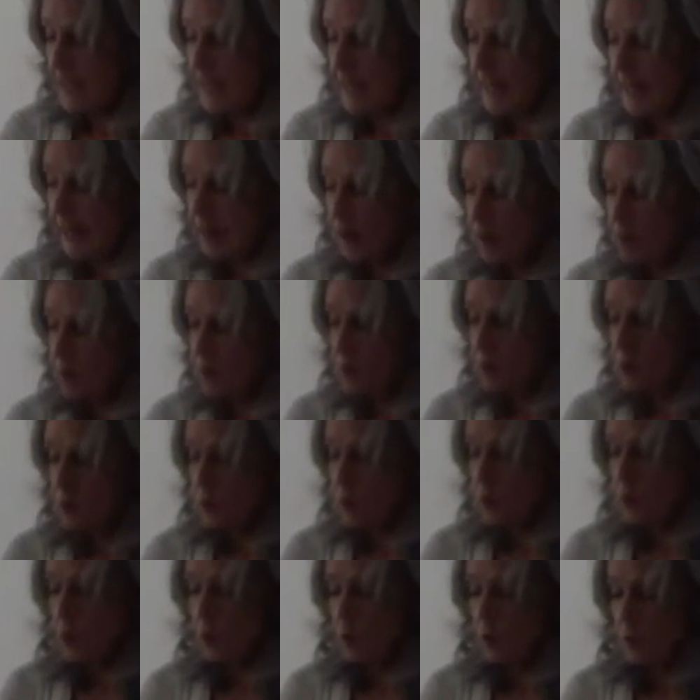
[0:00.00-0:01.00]
eat out, so
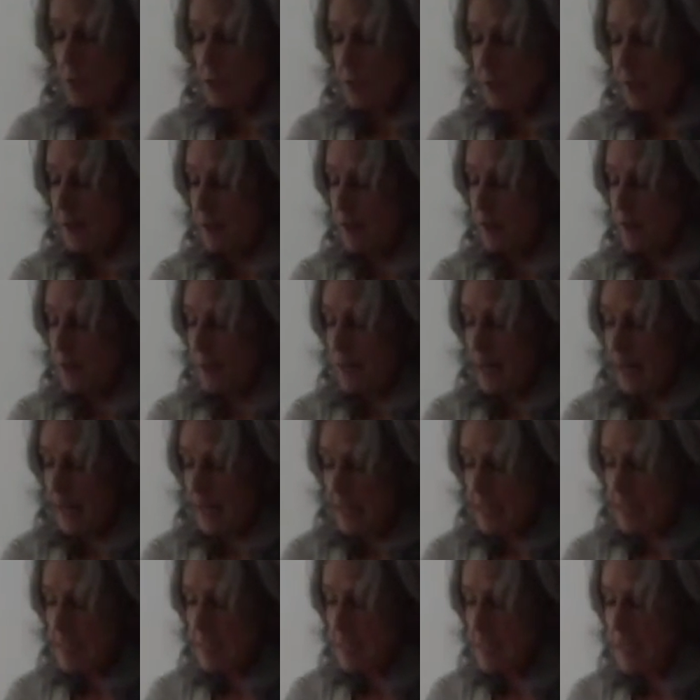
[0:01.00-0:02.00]
she cooked every
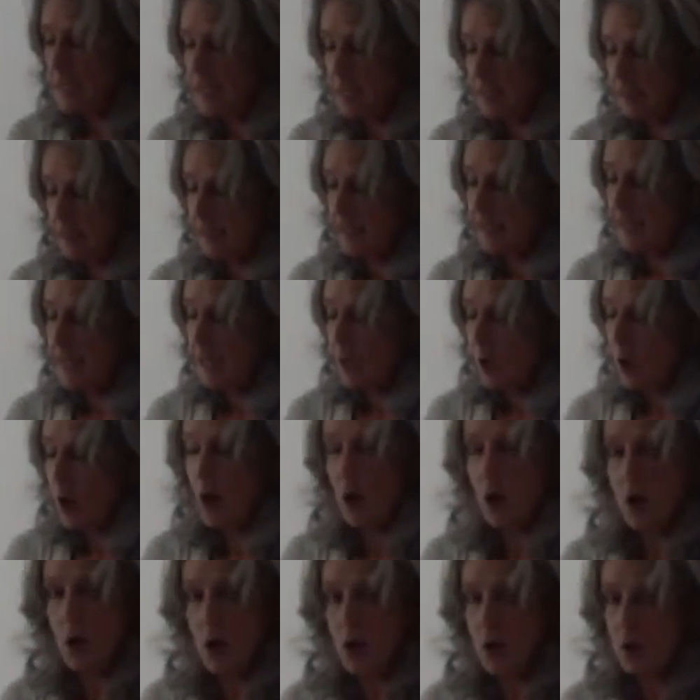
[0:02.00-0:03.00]
night, leaning
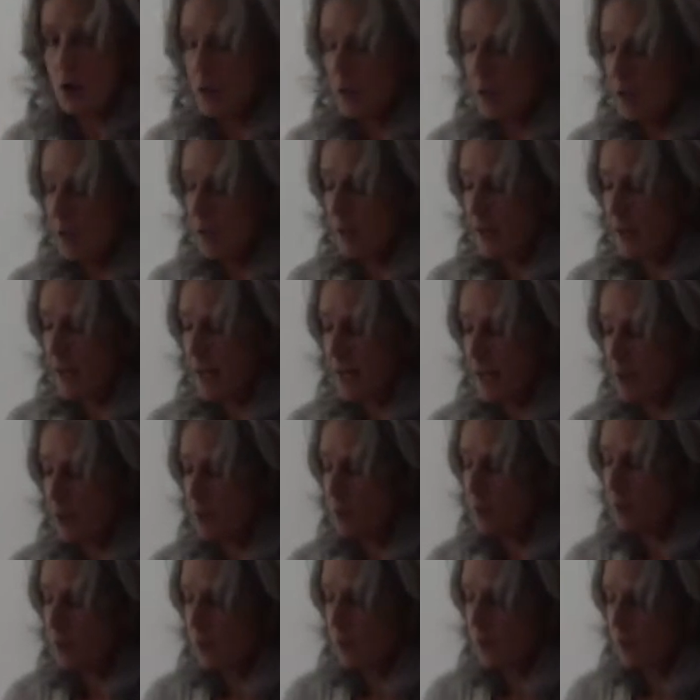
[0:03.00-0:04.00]
hard on a
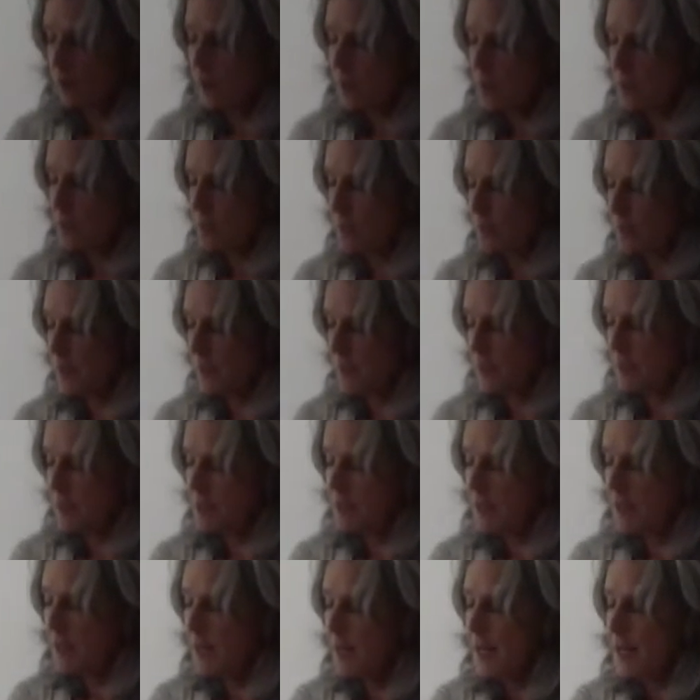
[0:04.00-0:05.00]
handful of recipes,
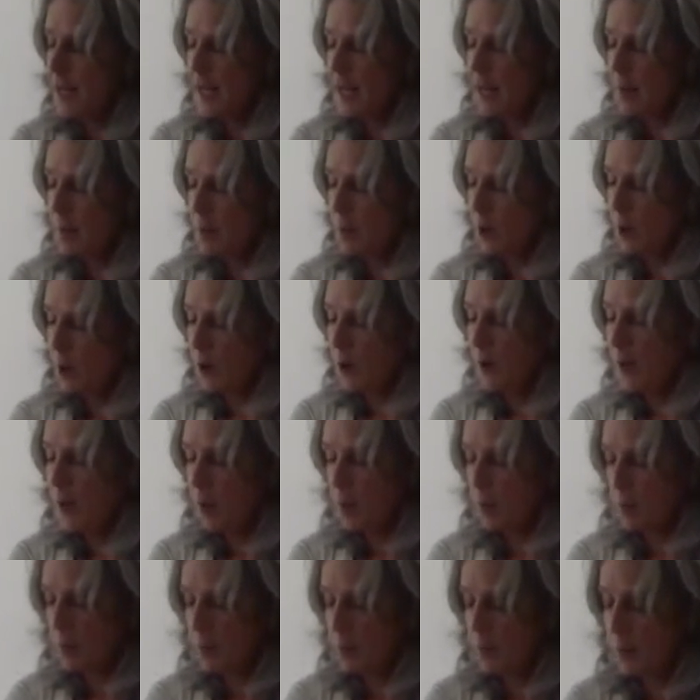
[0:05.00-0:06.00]
hamburger
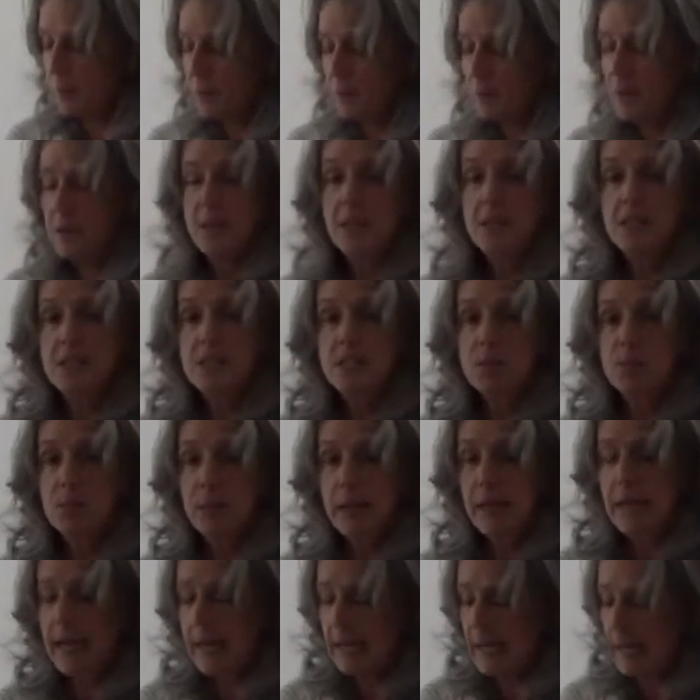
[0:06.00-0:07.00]
helper,
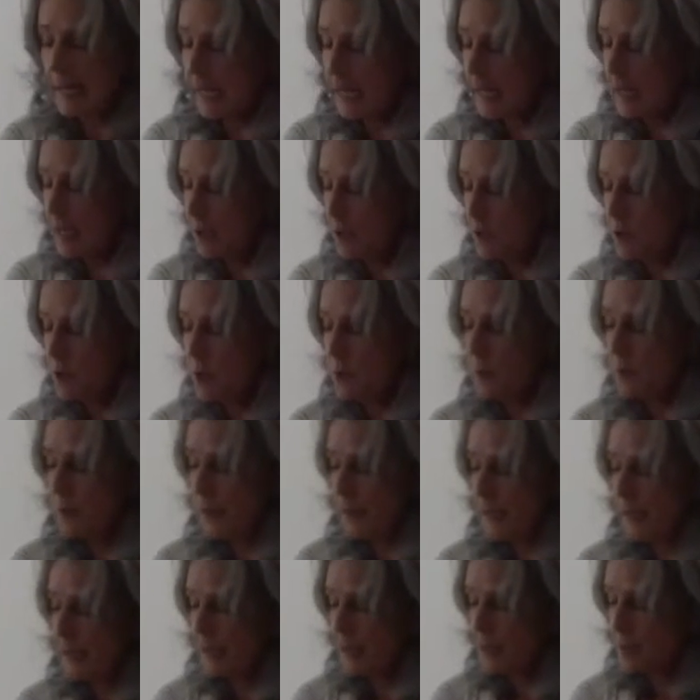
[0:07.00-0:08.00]
spaghetti, tuna
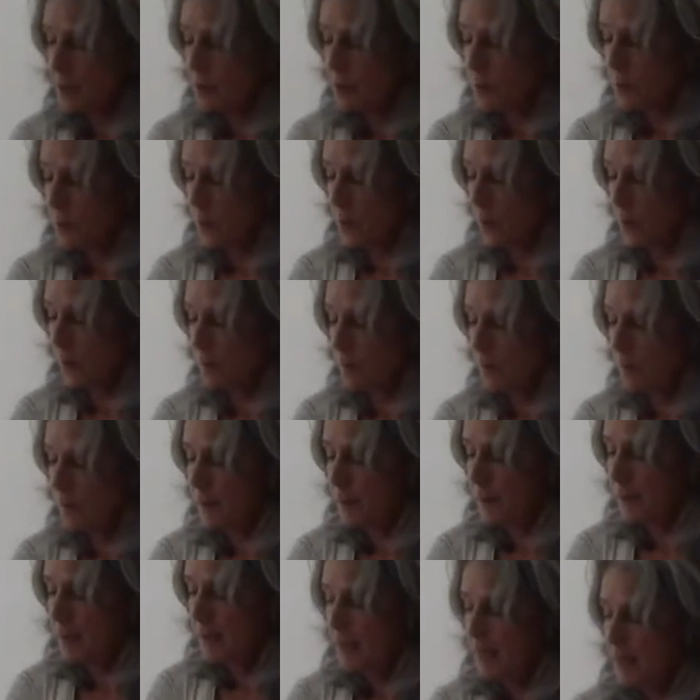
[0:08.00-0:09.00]
casserole.
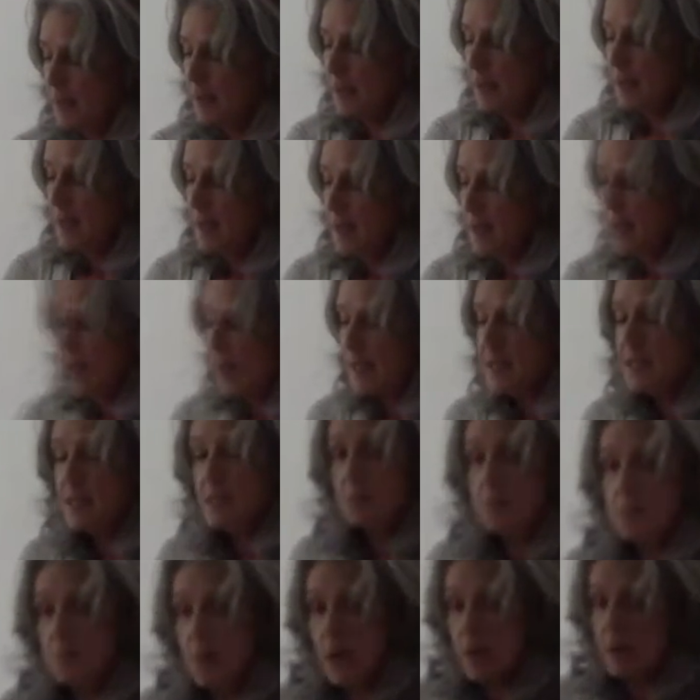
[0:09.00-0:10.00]
I
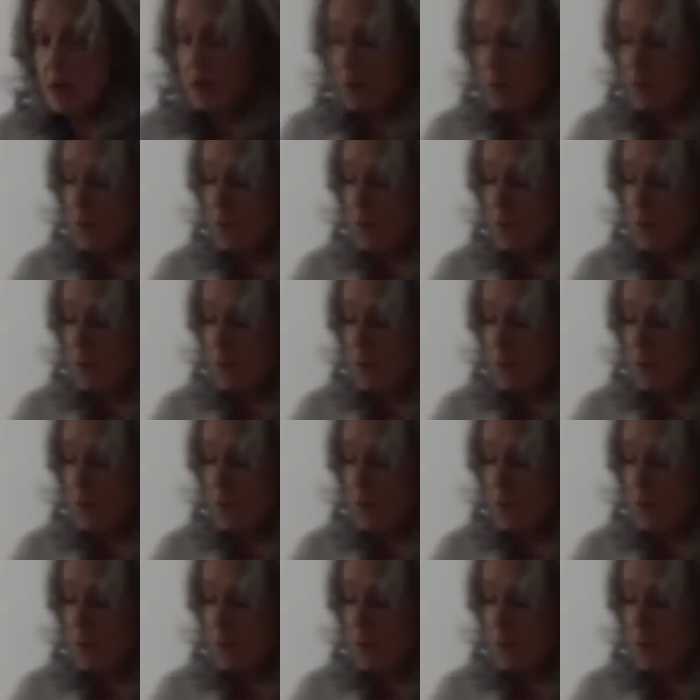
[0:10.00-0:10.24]
didn't mind the